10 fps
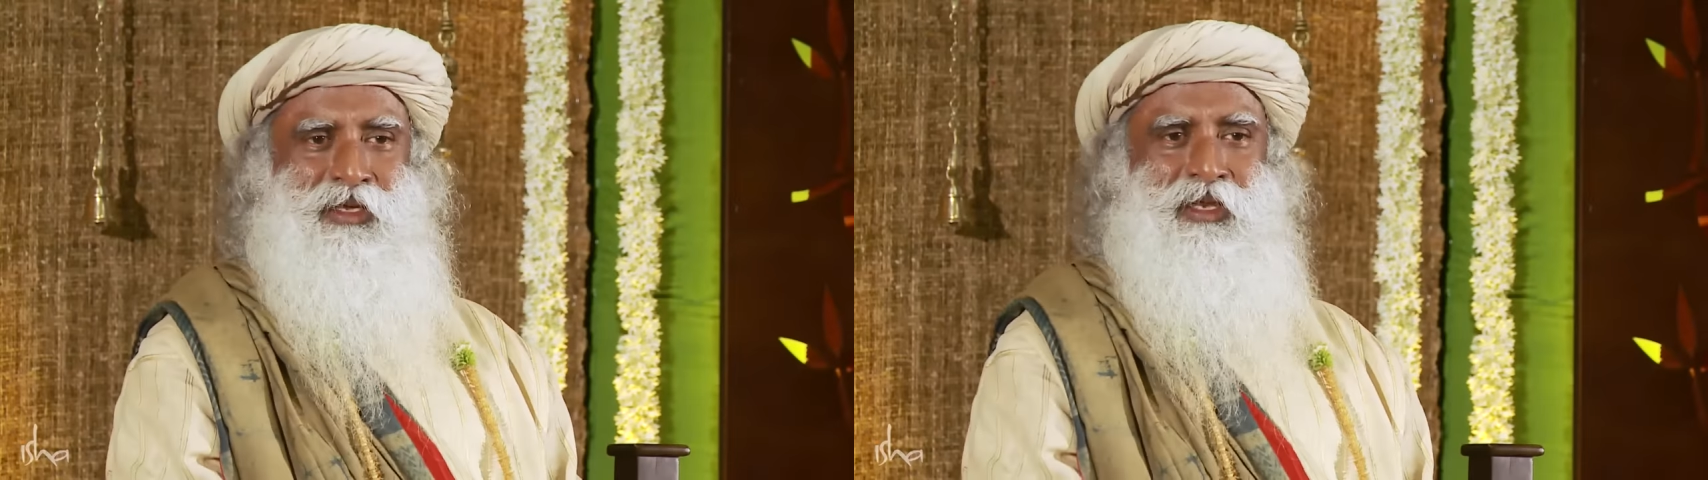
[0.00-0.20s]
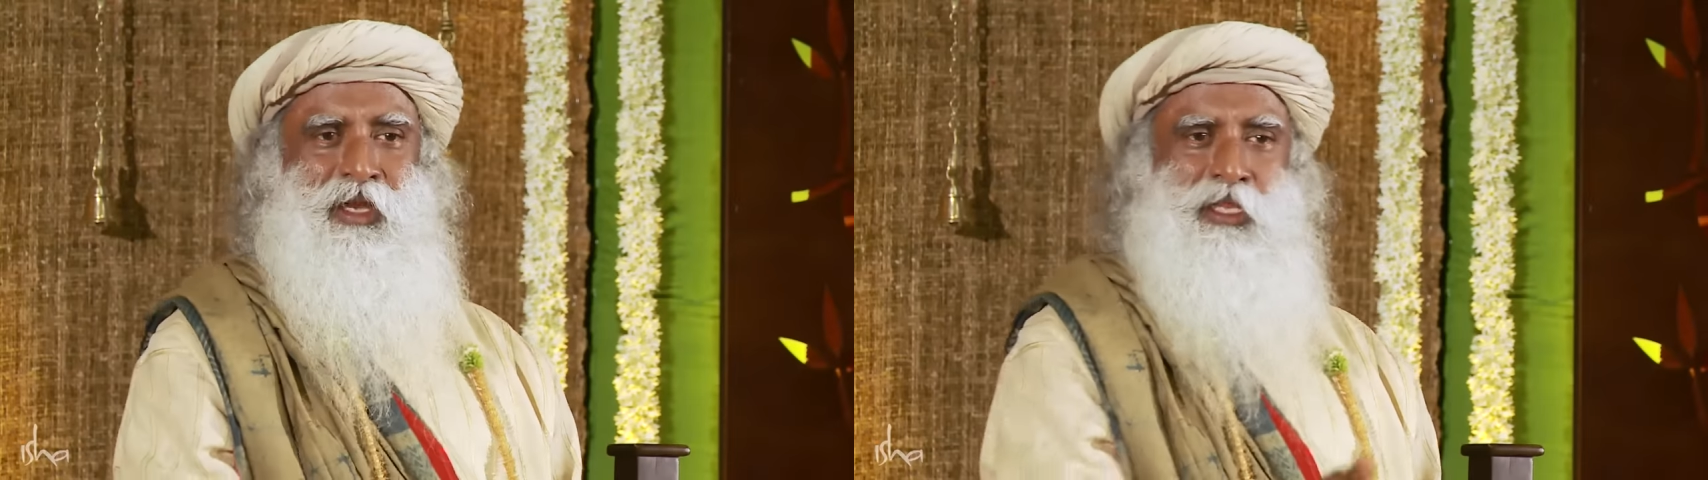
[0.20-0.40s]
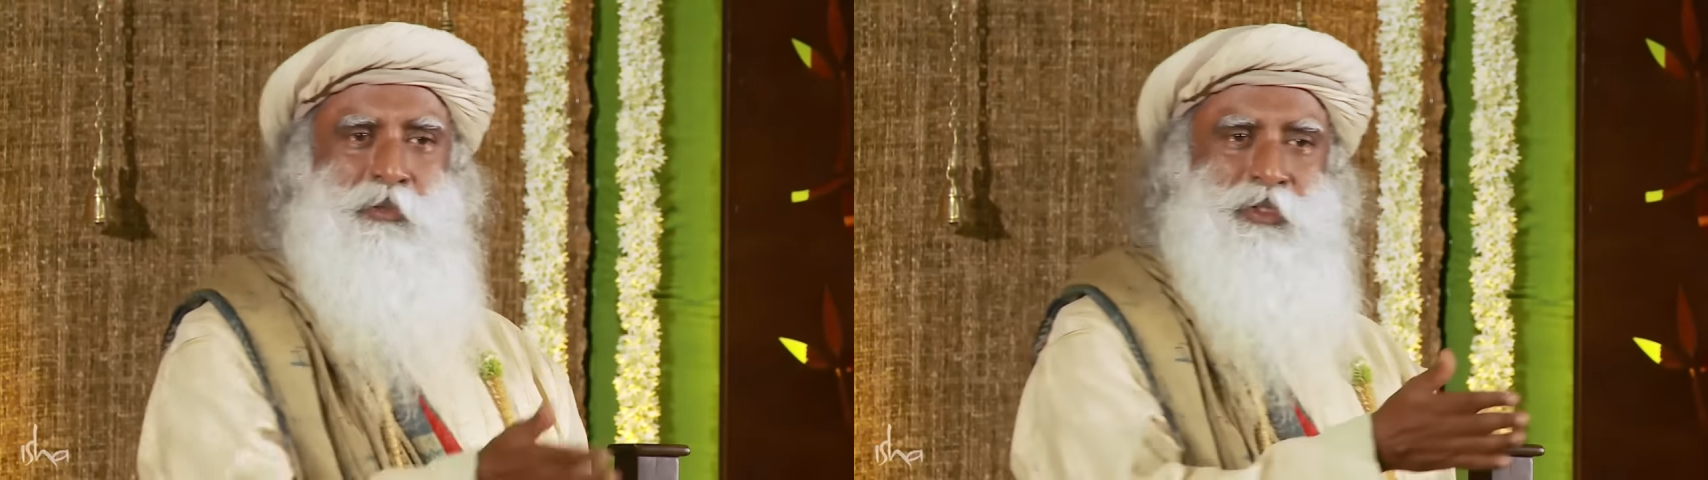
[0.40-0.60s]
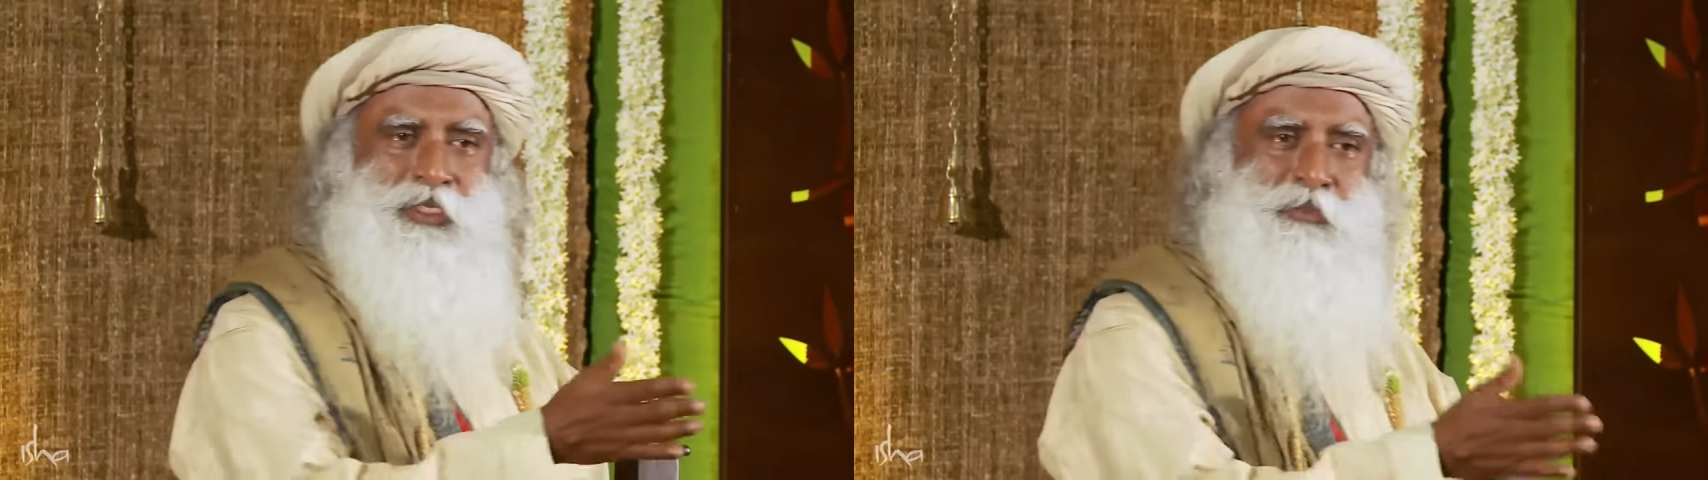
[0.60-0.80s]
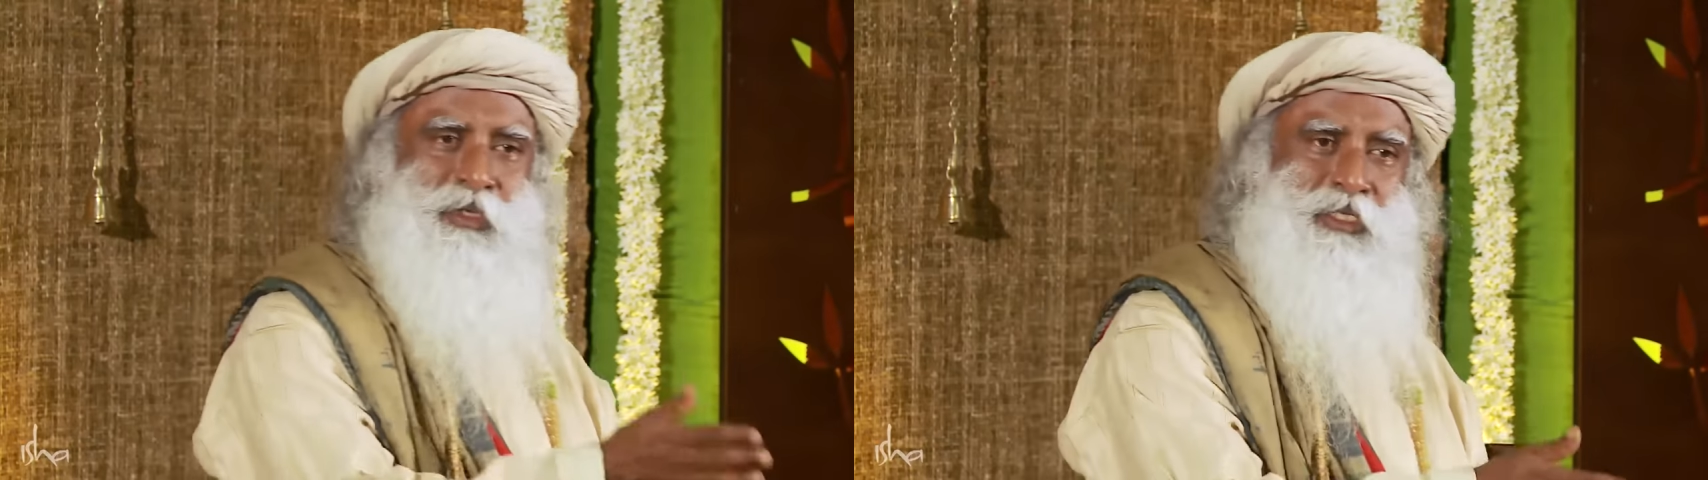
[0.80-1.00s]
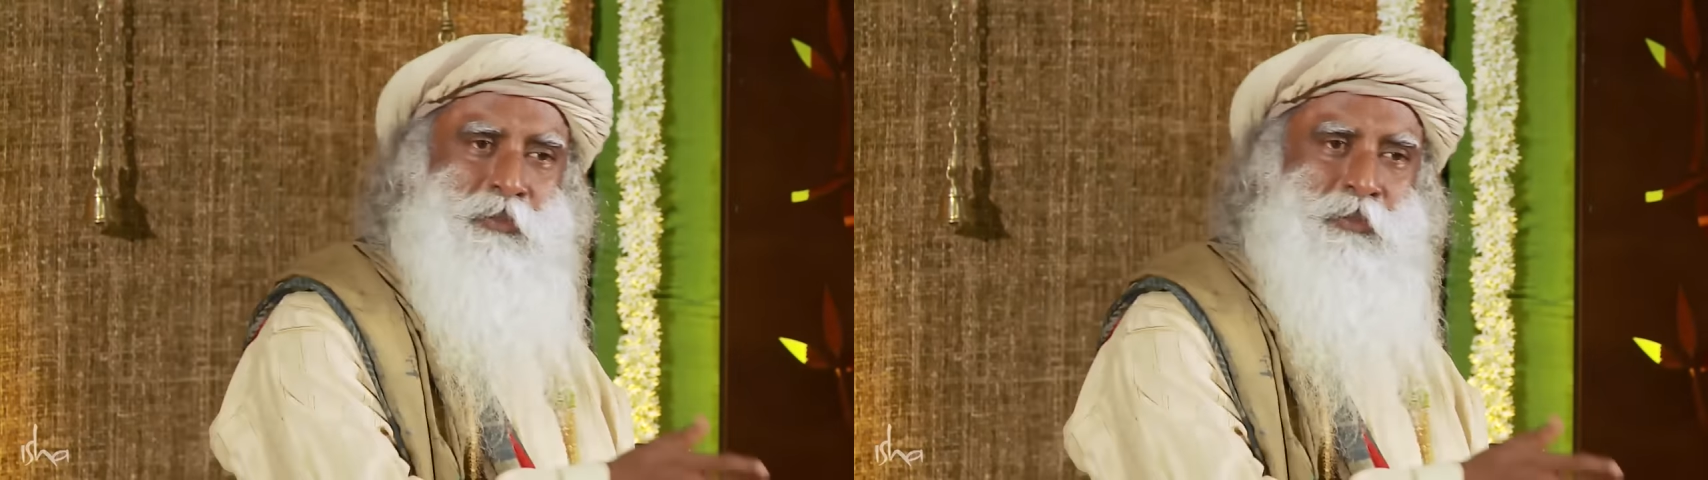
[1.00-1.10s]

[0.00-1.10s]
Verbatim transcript: in another person it's